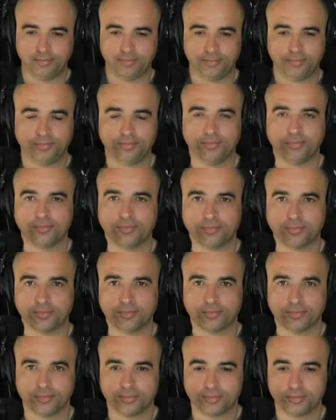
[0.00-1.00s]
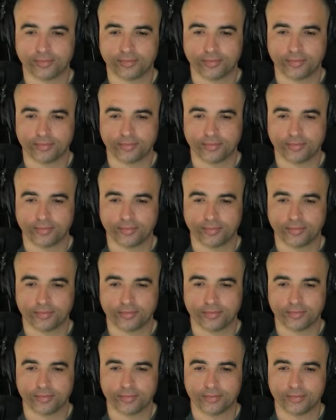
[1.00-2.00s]

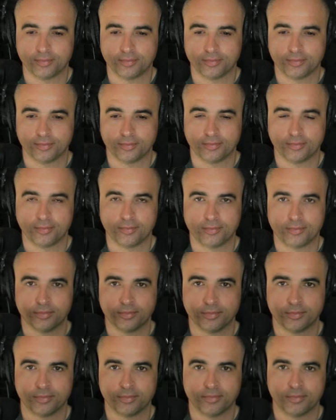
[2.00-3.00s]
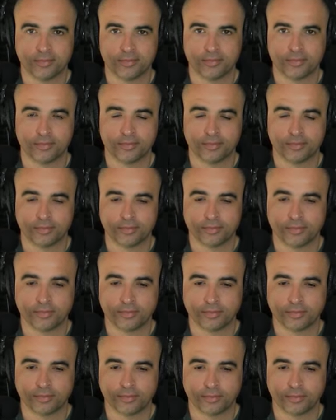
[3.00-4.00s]

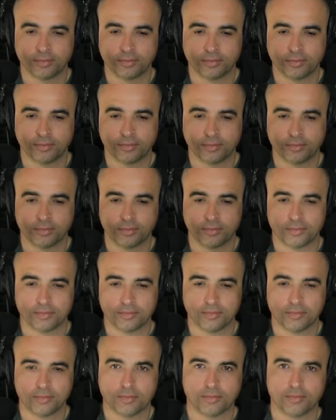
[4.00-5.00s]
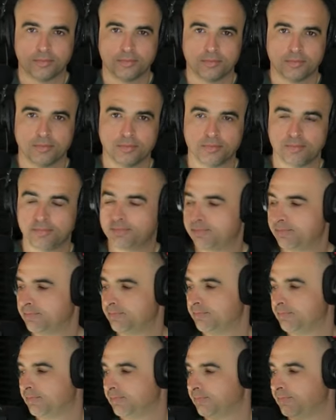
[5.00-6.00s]

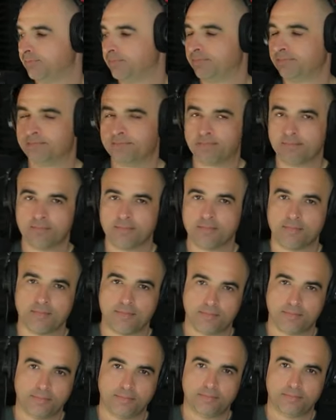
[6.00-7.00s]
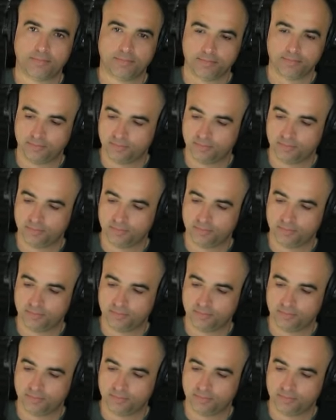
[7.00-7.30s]
This person isn't speaking.